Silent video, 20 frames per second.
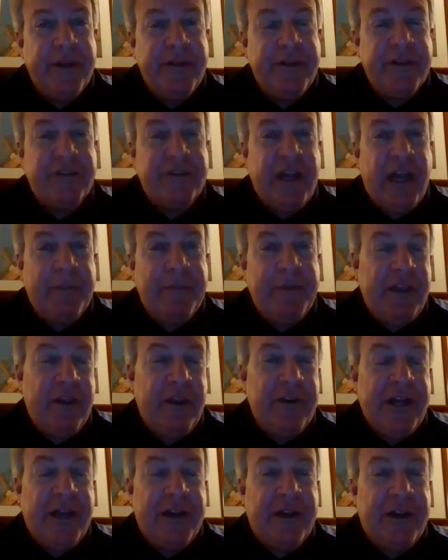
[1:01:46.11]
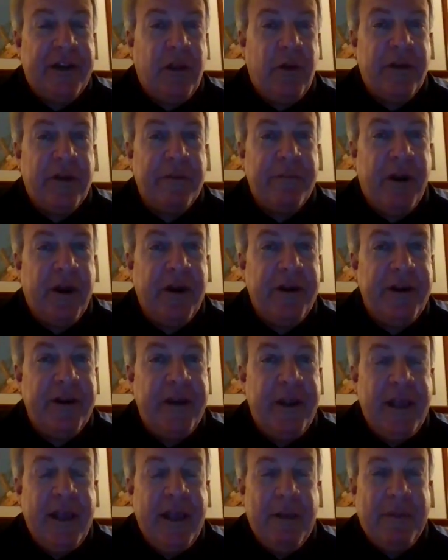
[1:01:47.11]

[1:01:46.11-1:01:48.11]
this time of year down at Logan Martin.